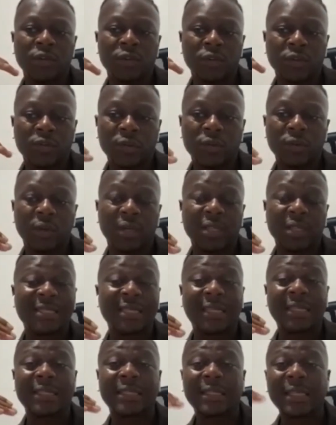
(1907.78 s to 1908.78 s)
do and
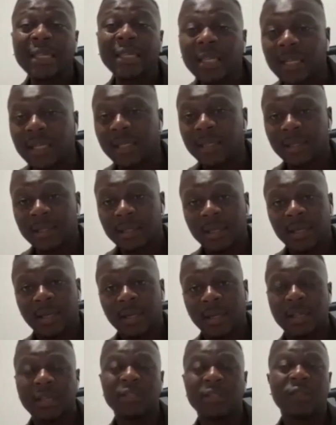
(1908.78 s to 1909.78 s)
succeeding
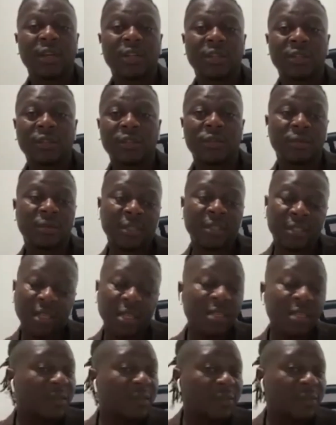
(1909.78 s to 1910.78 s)
in trying to do. This
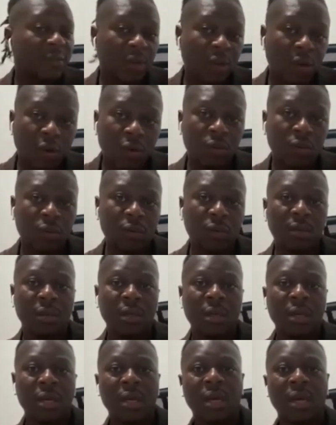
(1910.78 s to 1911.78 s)
interview alone,
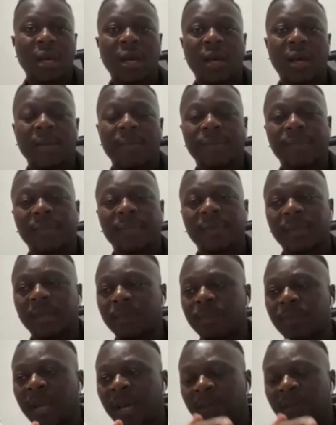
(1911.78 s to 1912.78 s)
the
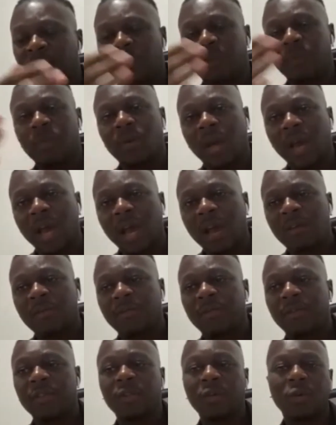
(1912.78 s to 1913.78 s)
platform you have
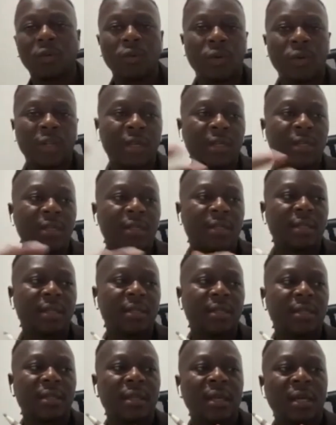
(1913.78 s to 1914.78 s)
and the audience
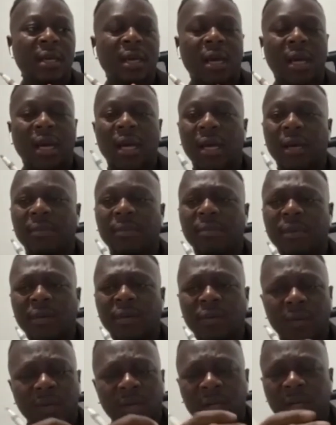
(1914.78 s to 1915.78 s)
and
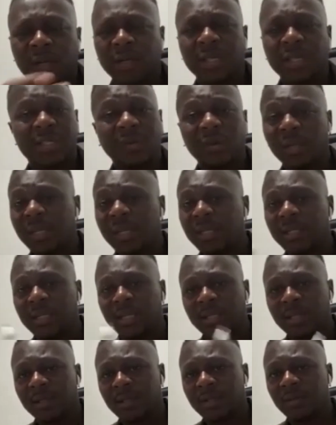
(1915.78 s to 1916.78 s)
it's not
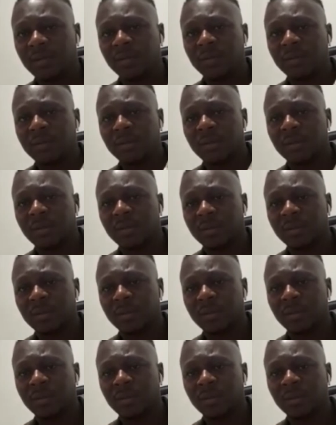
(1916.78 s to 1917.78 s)
easy
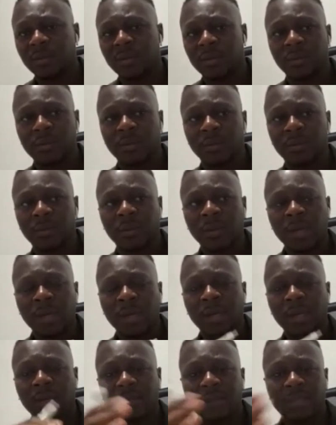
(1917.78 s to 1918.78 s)
to
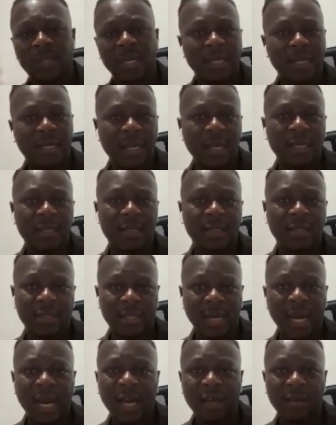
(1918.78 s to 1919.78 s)
dedicate
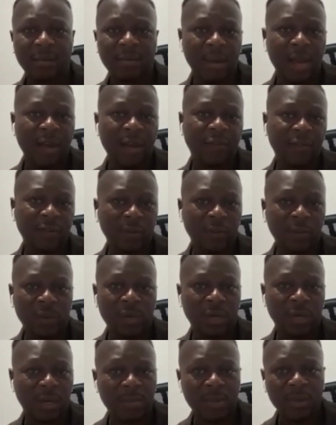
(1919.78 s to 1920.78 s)
time after
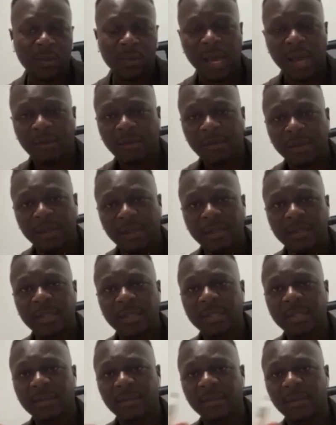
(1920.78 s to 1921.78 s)
work. I mean, we're having this
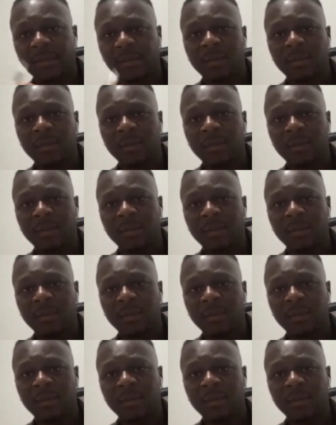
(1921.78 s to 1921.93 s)
interview